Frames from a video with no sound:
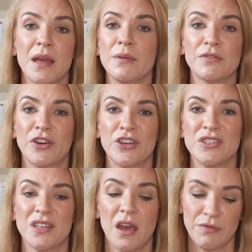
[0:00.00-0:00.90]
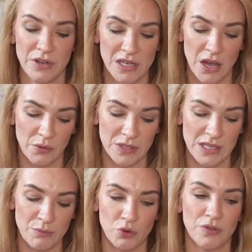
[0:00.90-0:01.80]
Maybe if I used it every day I would
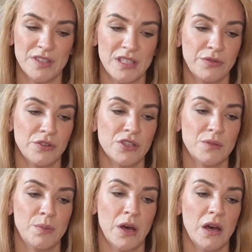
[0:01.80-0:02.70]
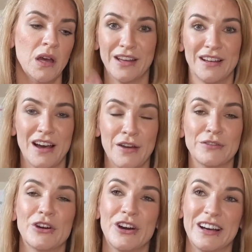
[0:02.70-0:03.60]
see more of a difference, but I've
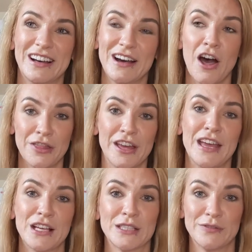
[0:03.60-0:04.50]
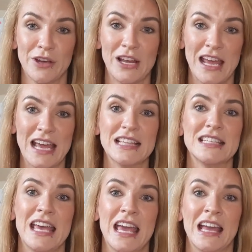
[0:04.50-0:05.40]
got other
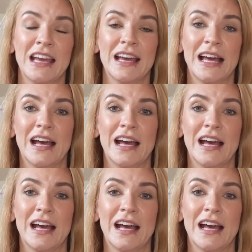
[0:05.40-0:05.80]
exfoliating